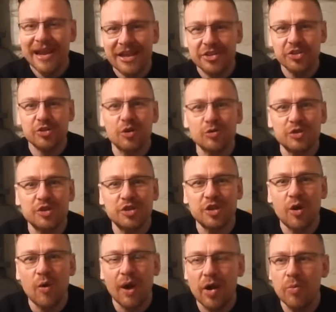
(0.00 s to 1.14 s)
It just goes to
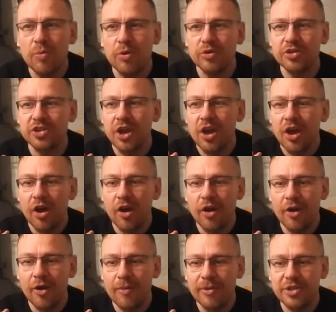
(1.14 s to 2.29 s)
show how much
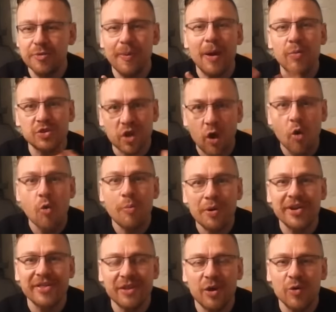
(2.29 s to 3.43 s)
Japan was
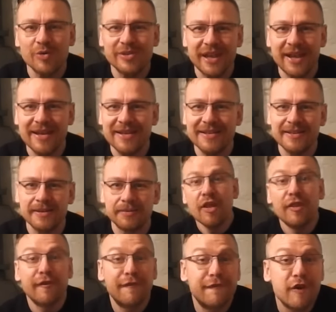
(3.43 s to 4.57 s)
open in those days.
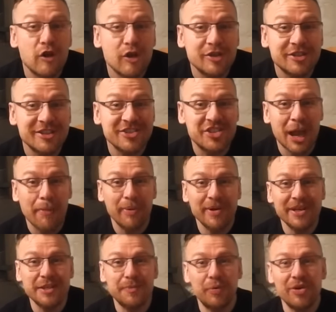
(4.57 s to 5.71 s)
The first
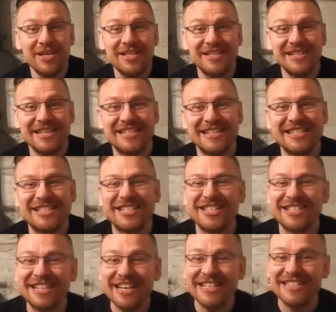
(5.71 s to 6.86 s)
Japanese priest is in
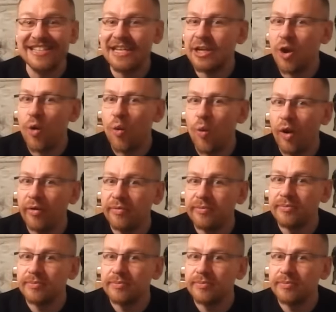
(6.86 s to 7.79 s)
1601.